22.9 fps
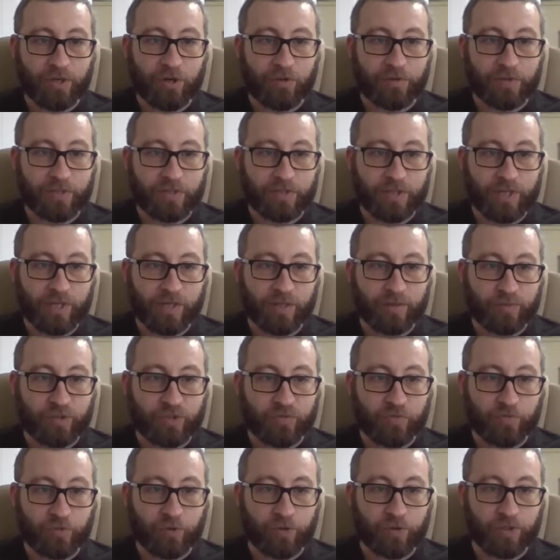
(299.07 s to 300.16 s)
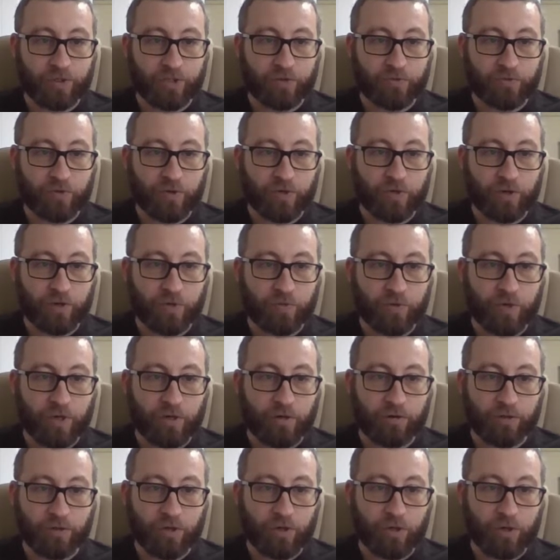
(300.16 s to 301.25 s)
all the setups for the different
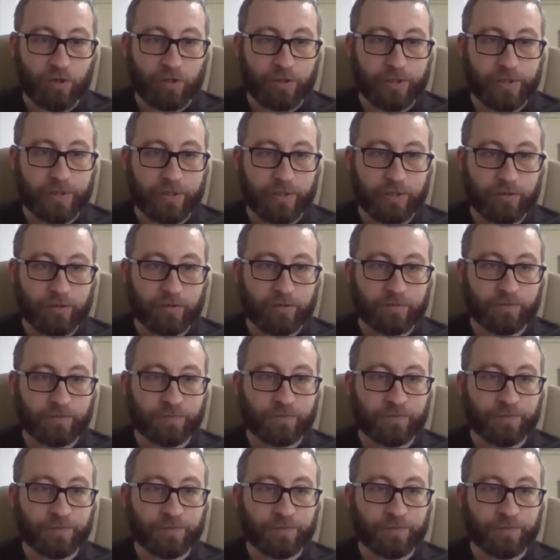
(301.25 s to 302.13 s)
hardware are called here.